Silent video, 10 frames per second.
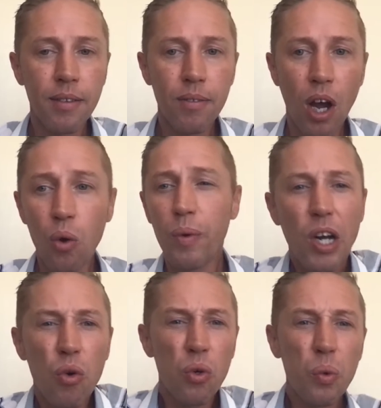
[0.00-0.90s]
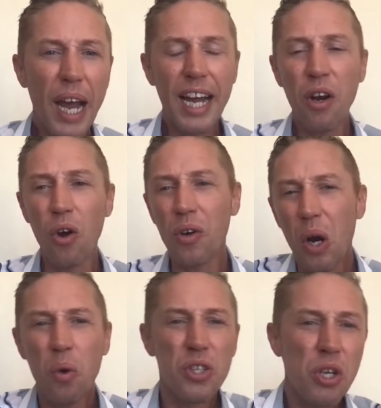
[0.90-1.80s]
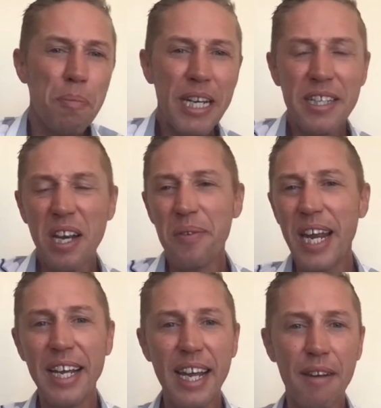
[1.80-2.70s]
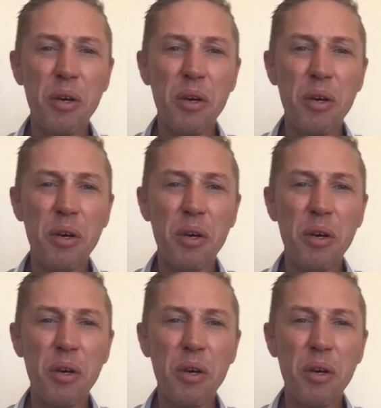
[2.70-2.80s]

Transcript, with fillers: Oh, we got to all get along. Oh, stop being so negative.